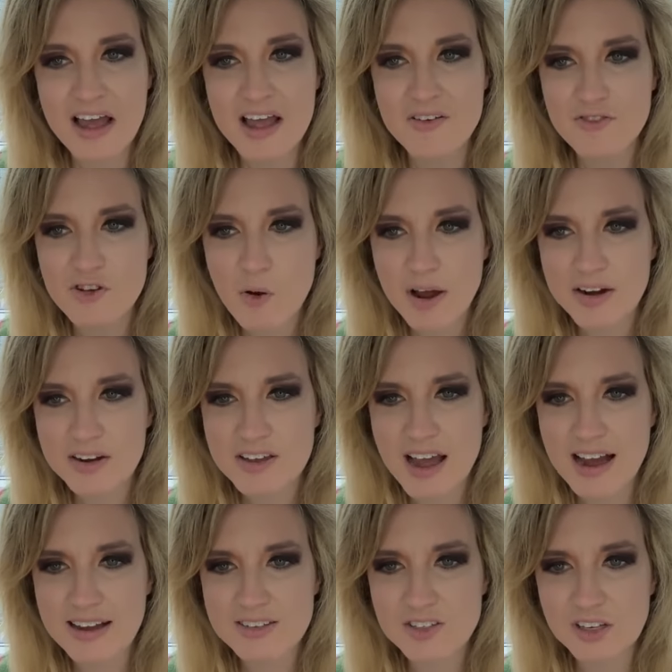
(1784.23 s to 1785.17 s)
If you had to
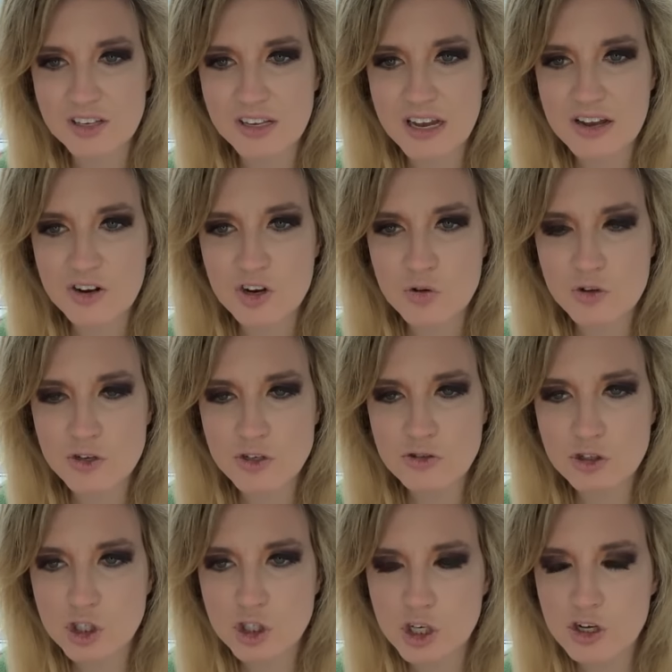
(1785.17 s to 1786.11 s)
cast a lead, who would
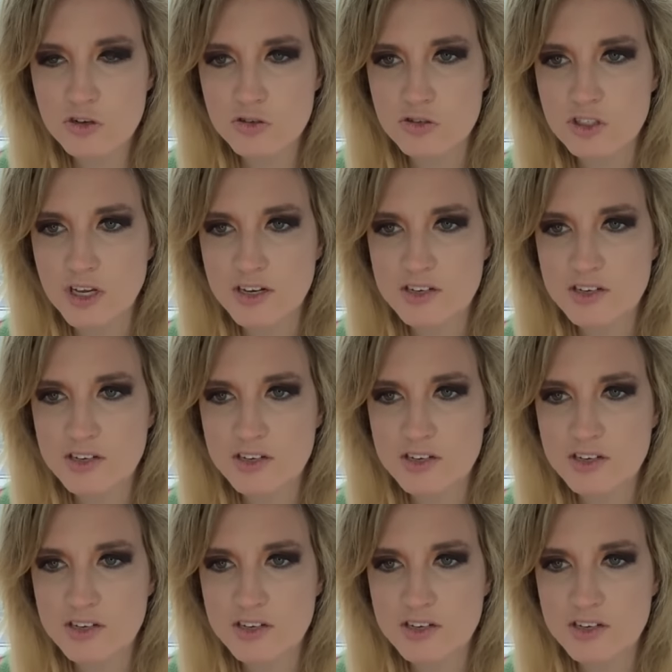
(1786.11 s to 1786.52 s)
you choose?